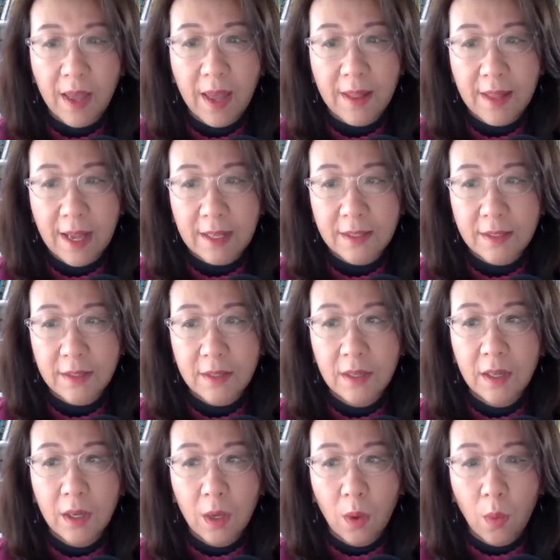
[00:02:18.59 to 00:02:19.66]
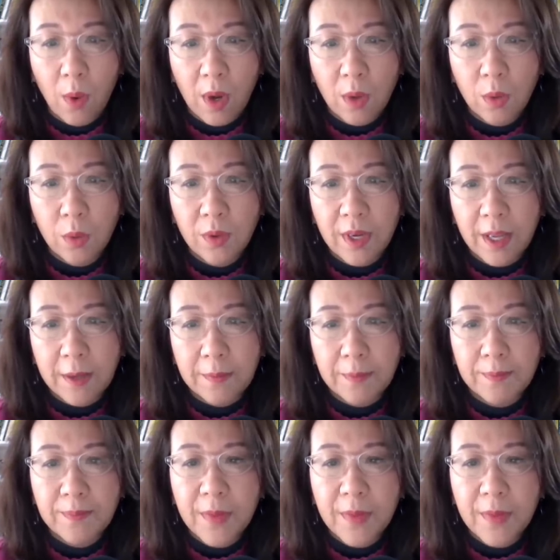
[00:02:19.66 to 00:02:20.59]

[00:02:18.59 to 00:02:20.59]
and that's Wang Huning.